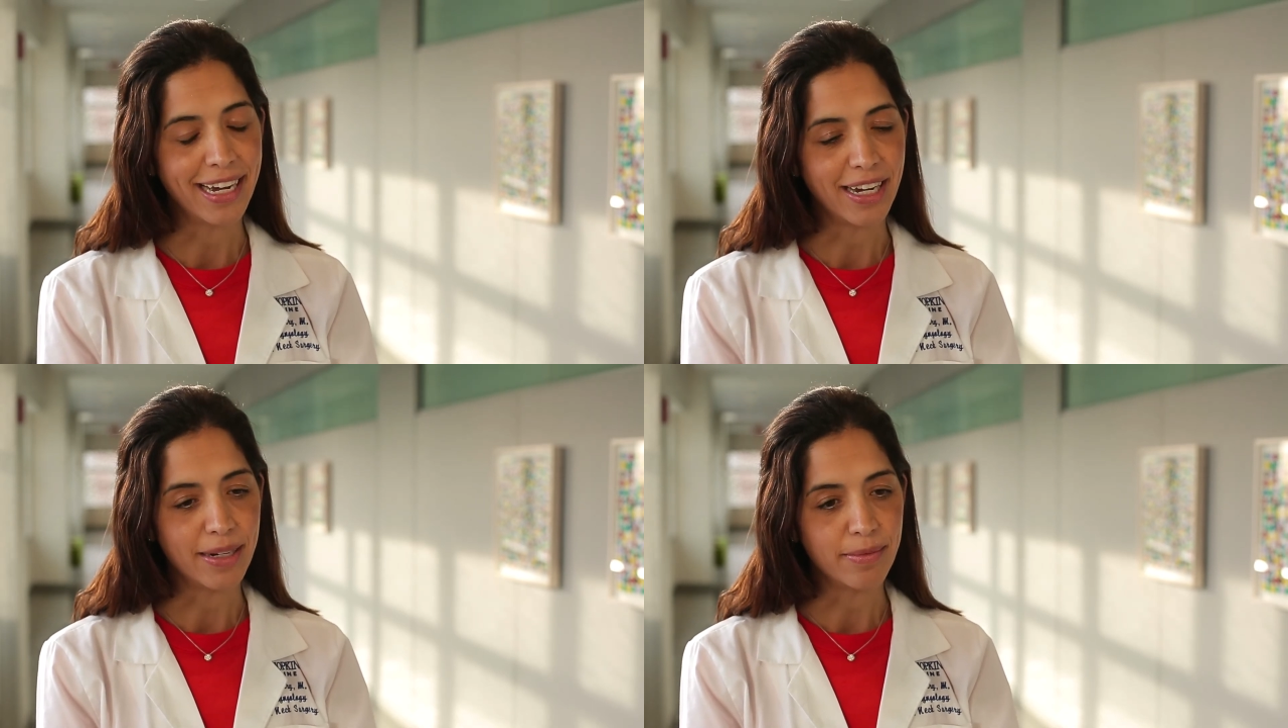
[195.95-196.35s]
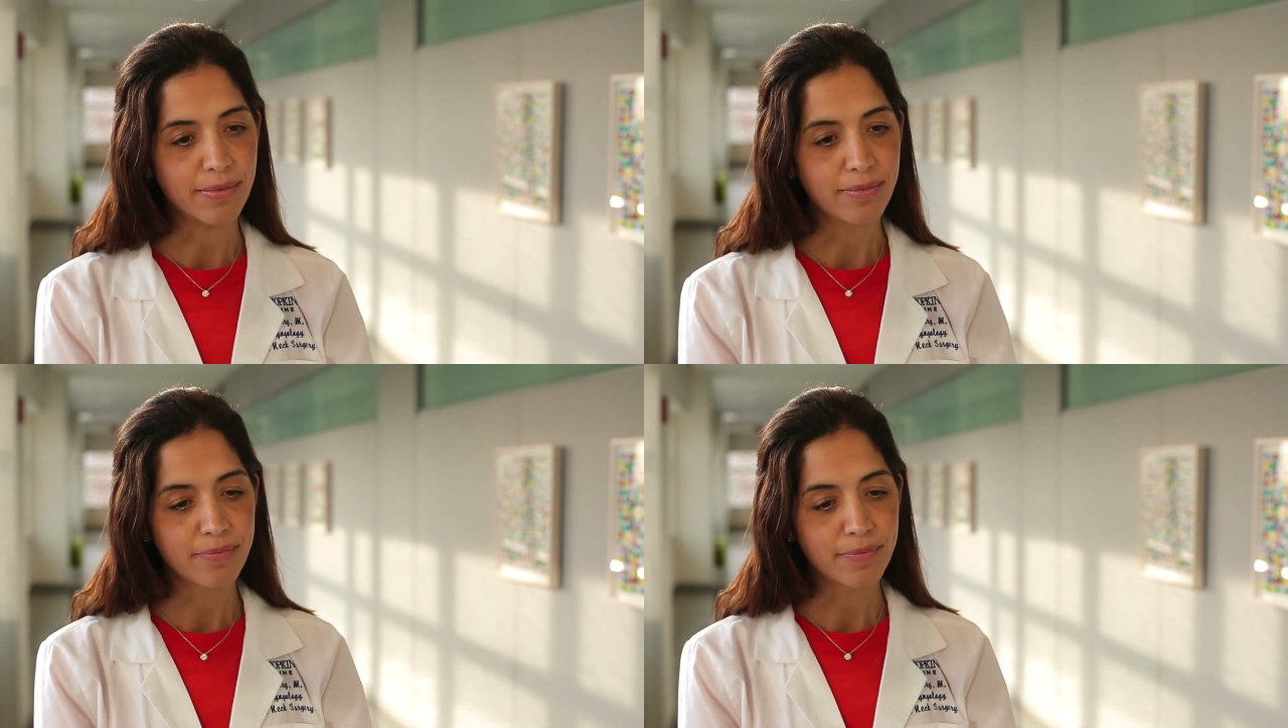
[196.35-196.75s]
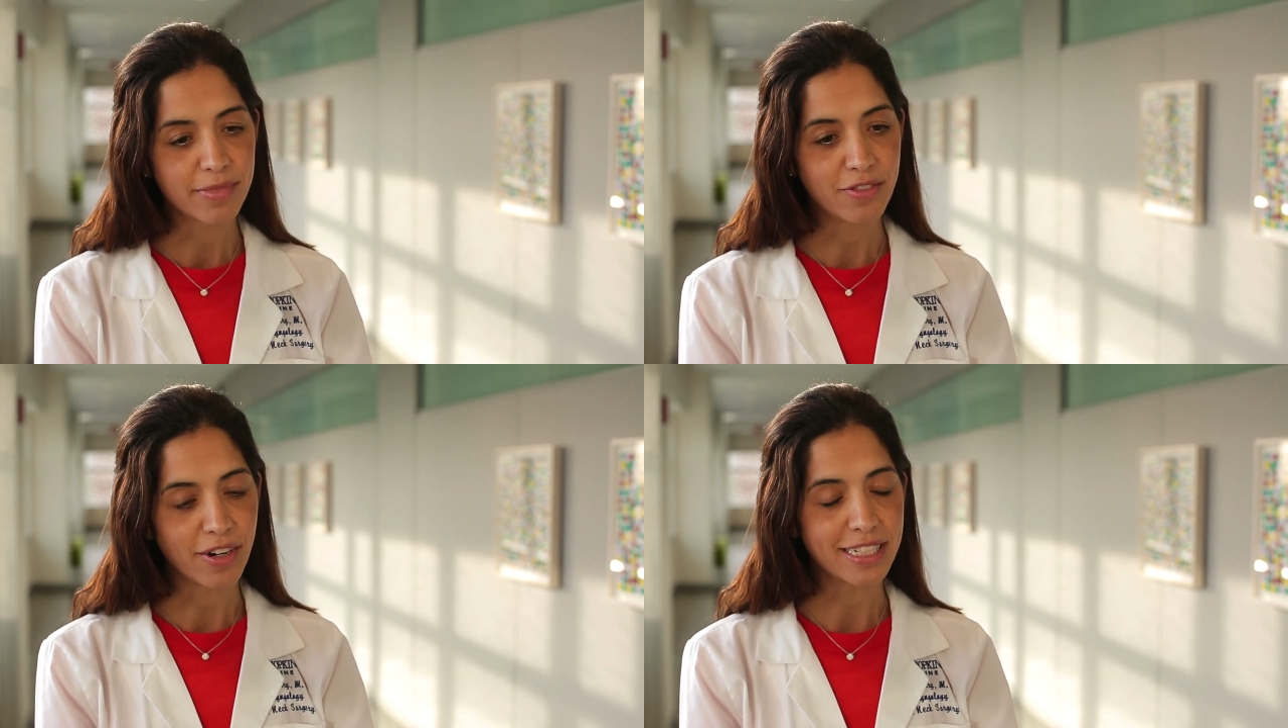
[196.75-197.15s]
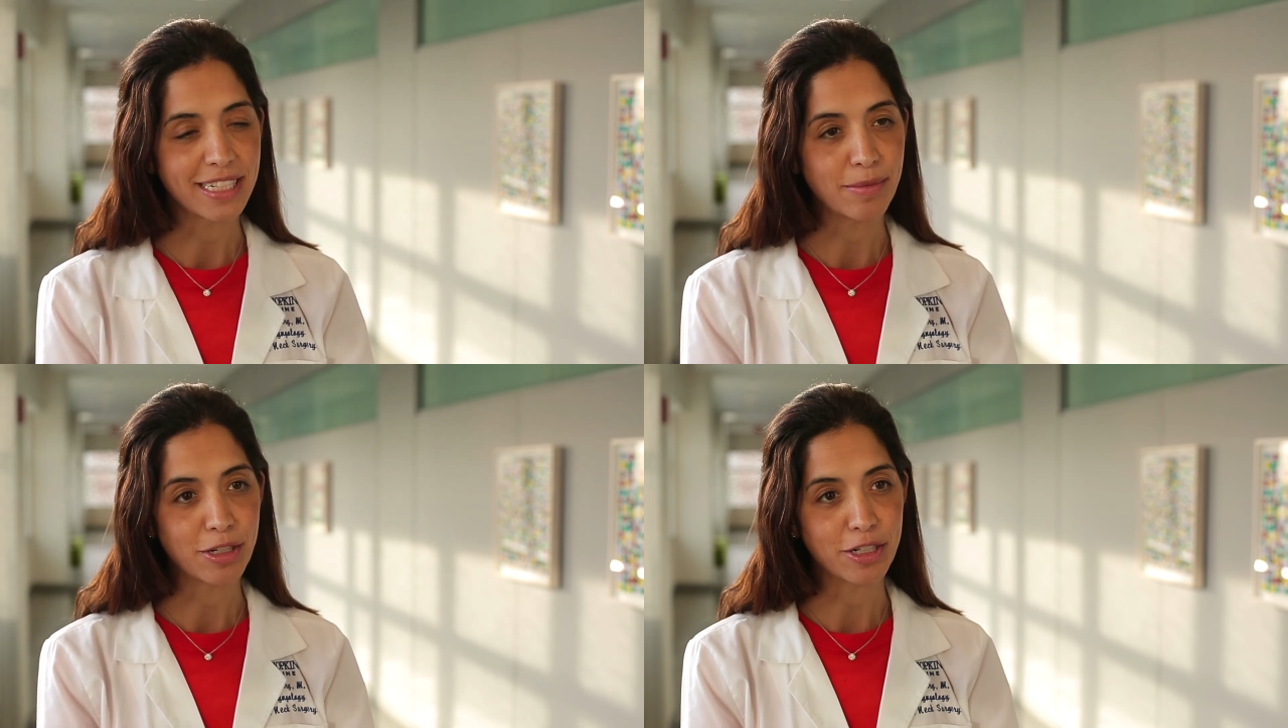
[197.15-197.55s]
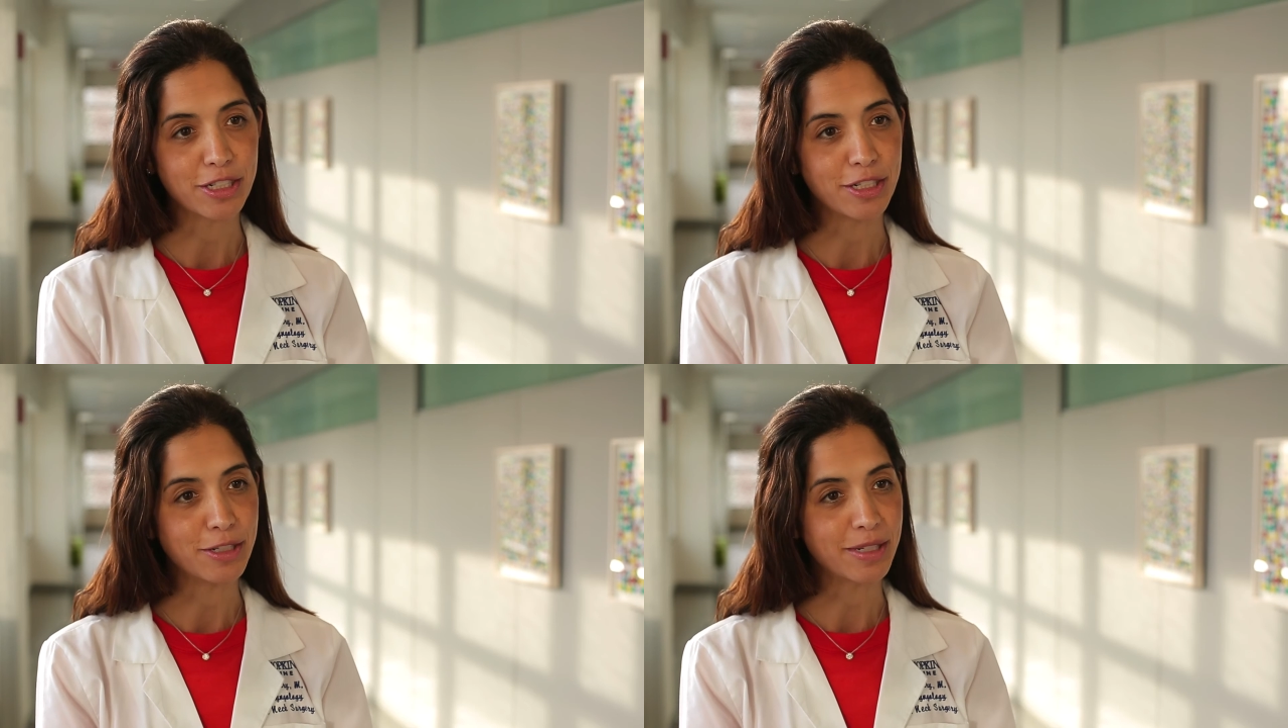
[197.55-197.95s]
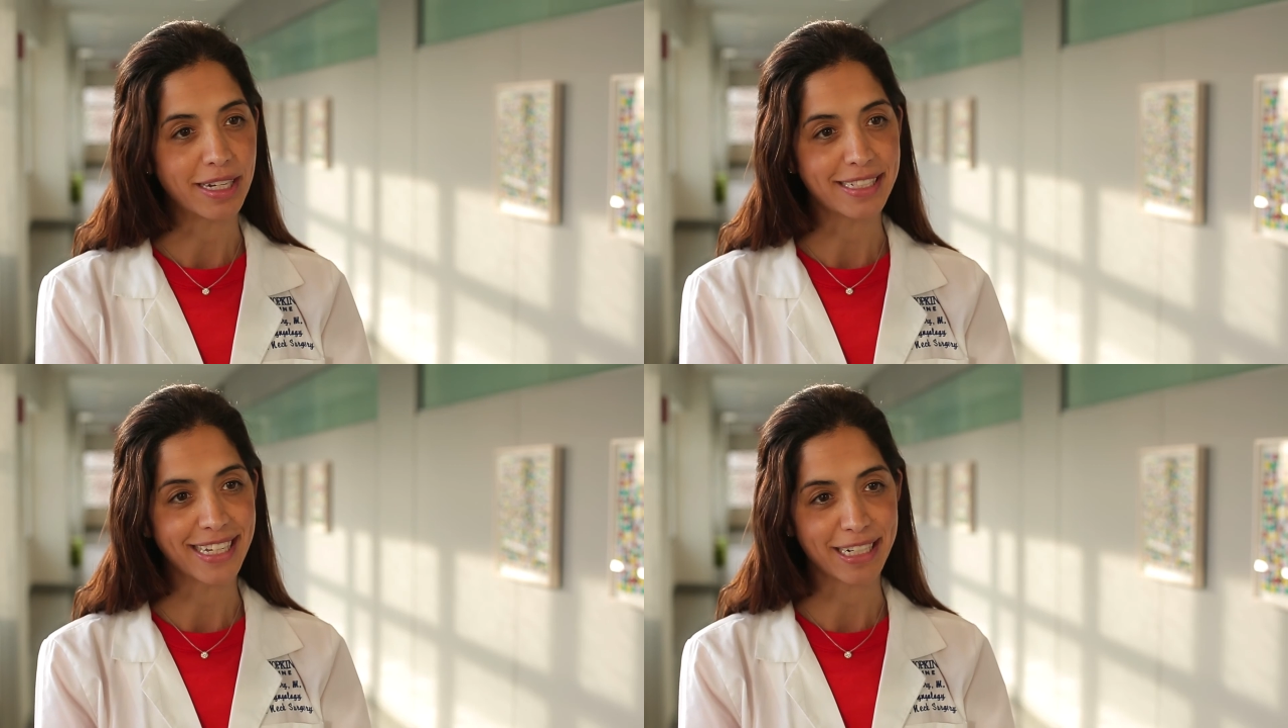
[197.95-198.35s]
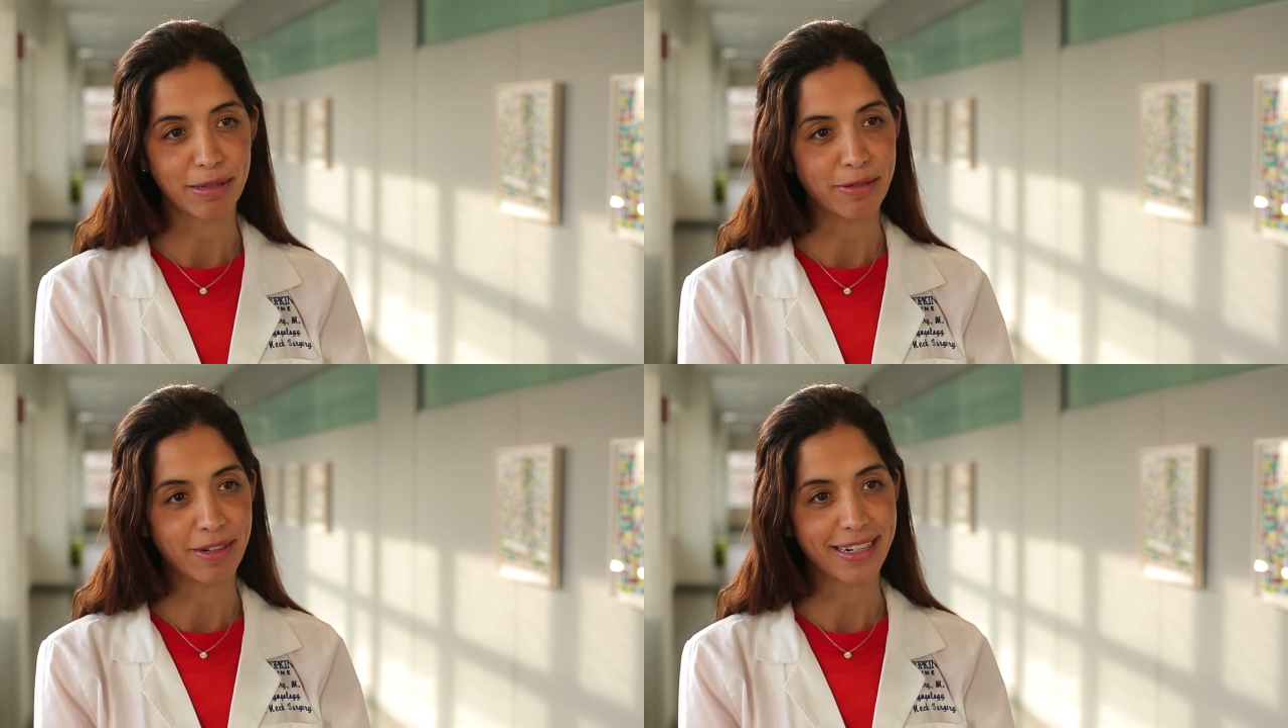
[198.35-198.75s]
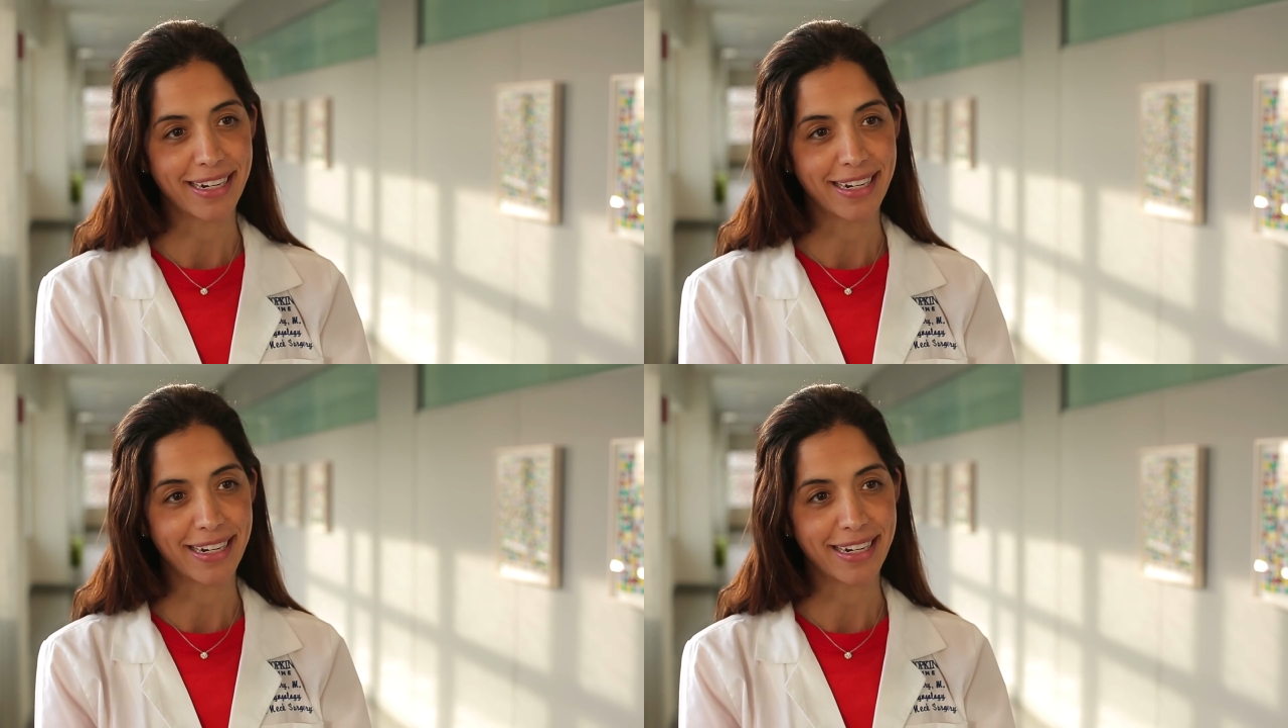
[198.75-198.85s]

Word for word: Um, it's very similar to a tonsillectomy when a